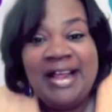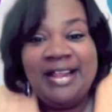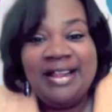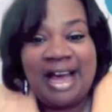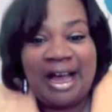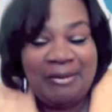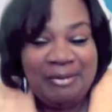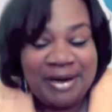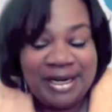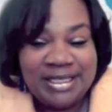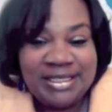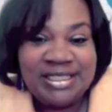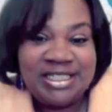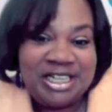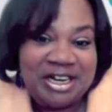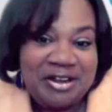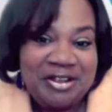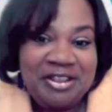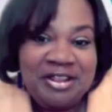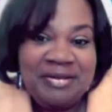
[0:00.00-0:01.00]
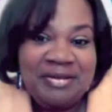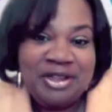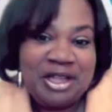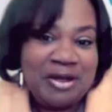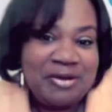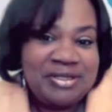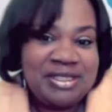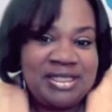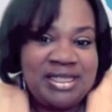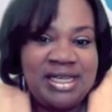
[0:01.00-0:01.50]
I want to share
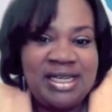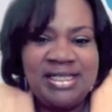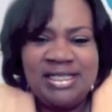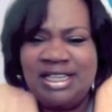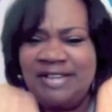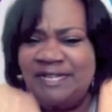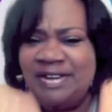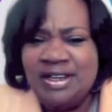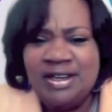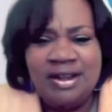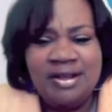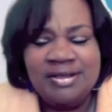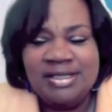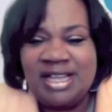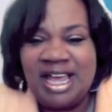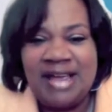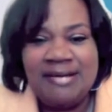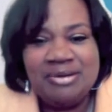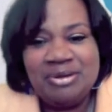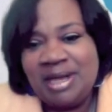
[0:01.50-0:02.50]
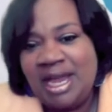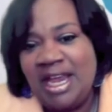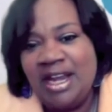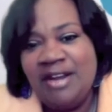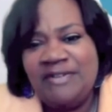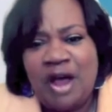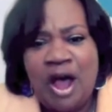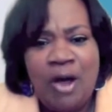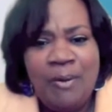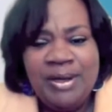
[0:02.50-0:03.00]
those things. Even in those times, we
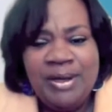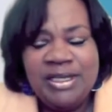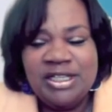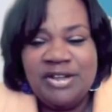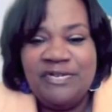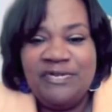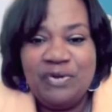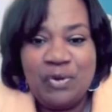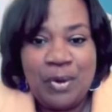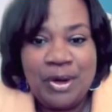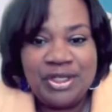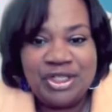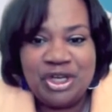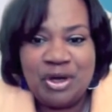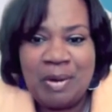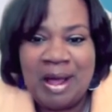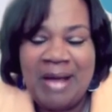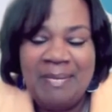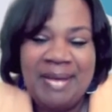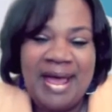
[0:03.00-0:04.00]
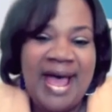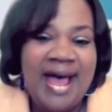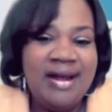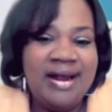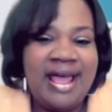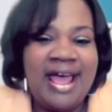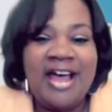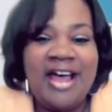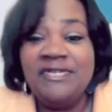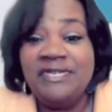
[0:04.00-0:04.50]
can't always afford to go out, but how to
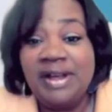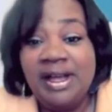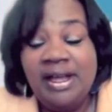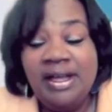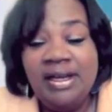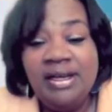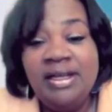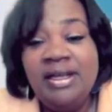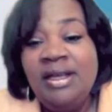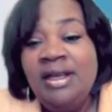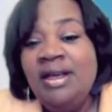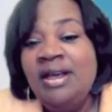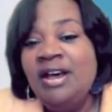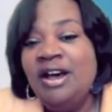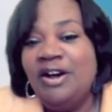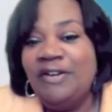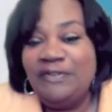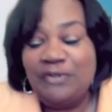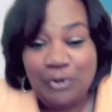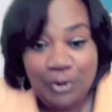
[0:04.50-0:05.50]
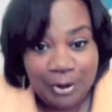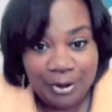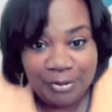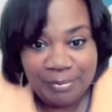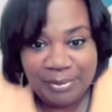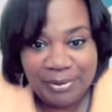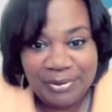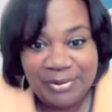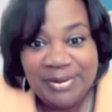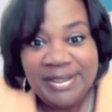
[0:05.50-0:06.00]
have fun,
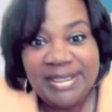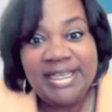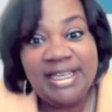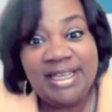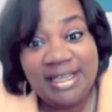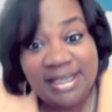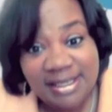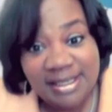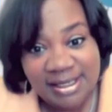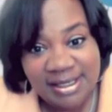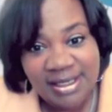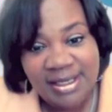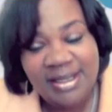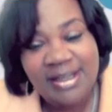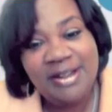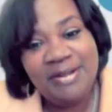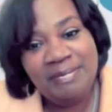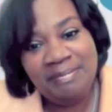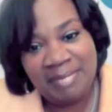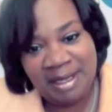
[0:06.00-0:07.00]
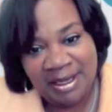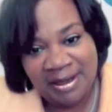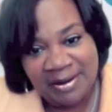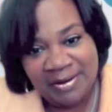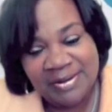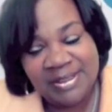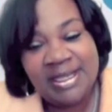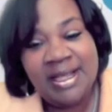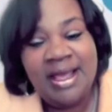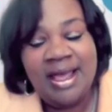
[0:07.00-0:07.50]
affordable, easy
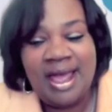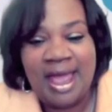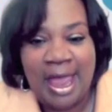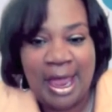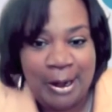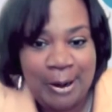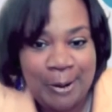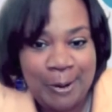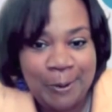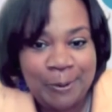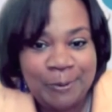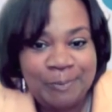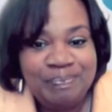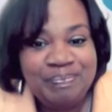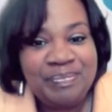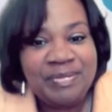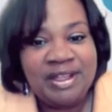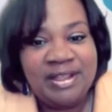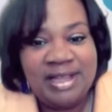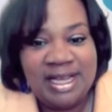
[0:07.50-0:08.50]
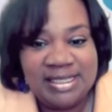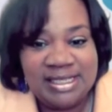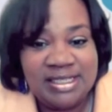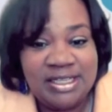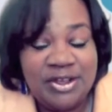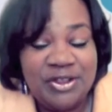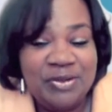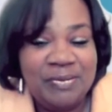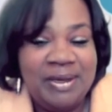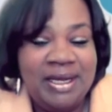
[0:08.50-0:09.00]
meals at home. That's
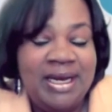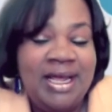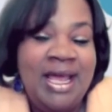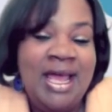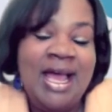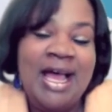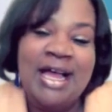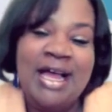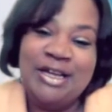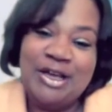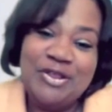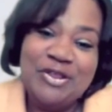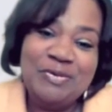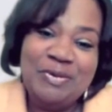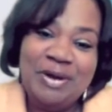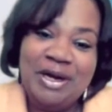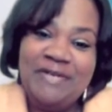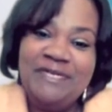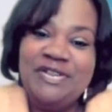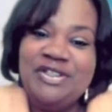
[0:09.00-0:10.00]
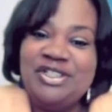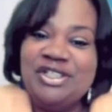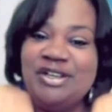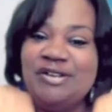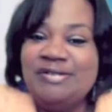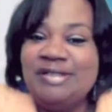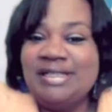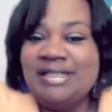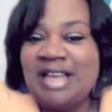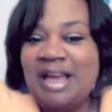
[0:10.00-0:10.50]
another one. Another one of the
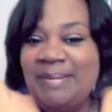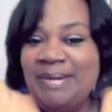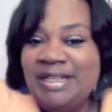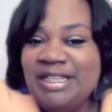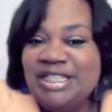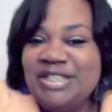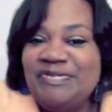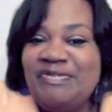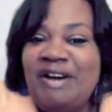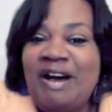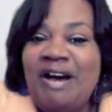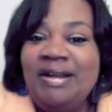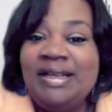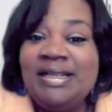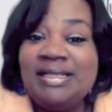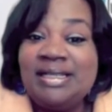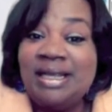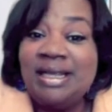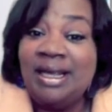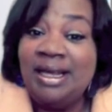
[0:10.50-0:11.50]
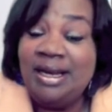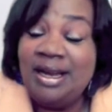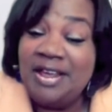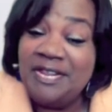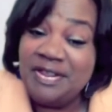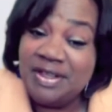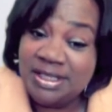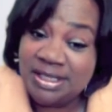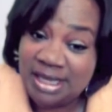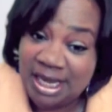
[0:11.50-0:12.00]
shows that's coming this fall is In
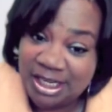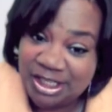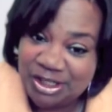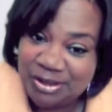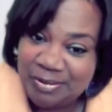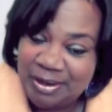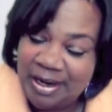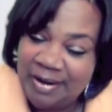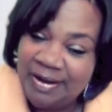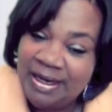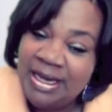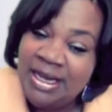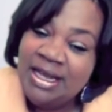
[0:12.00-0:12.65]
the Sanctuary.